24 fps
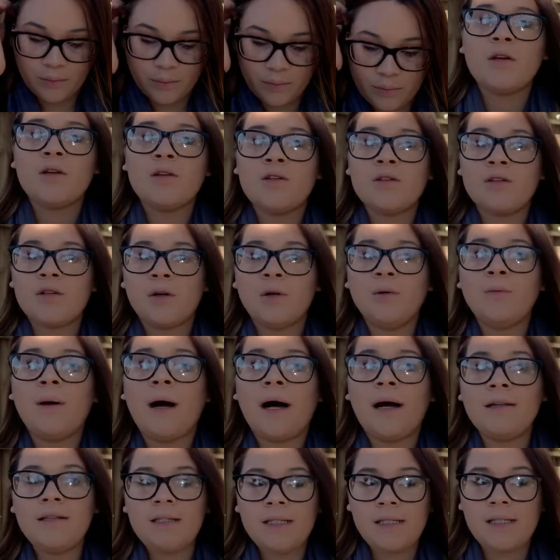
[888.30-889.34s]
So
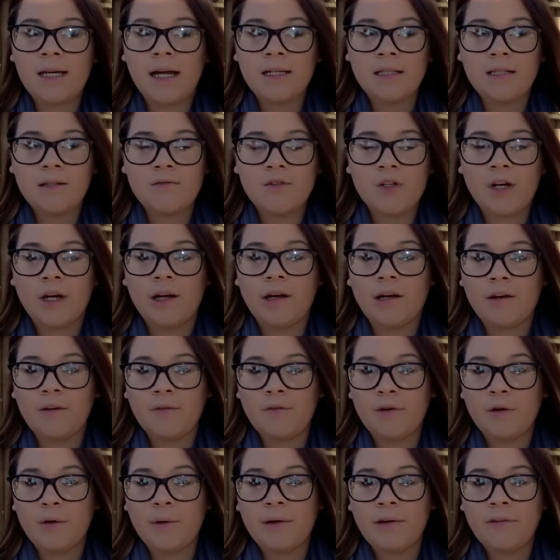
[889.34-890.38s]
while detectives are
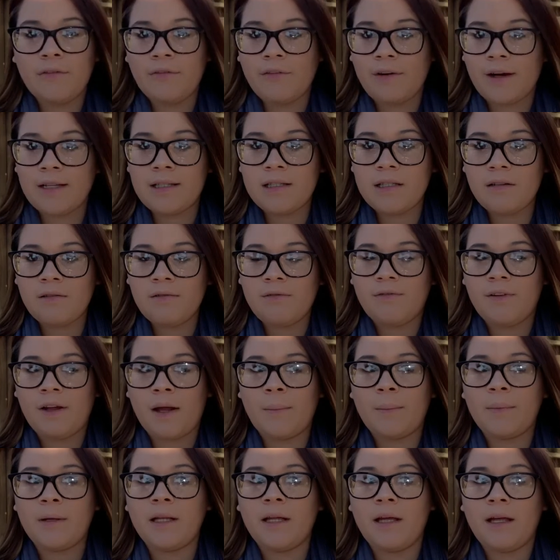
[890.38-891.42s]
interviewing friends and
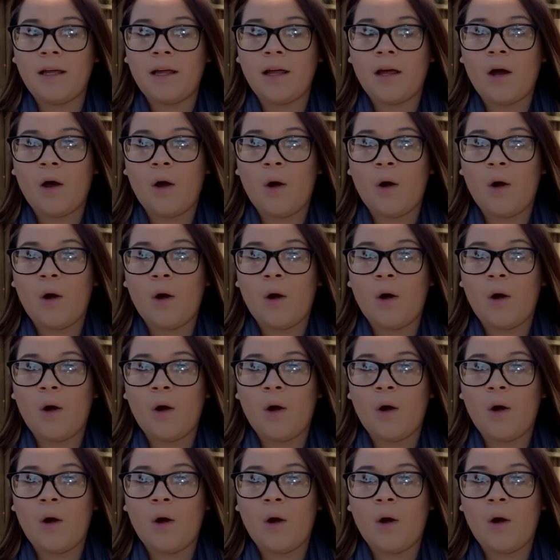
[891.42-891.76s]
family,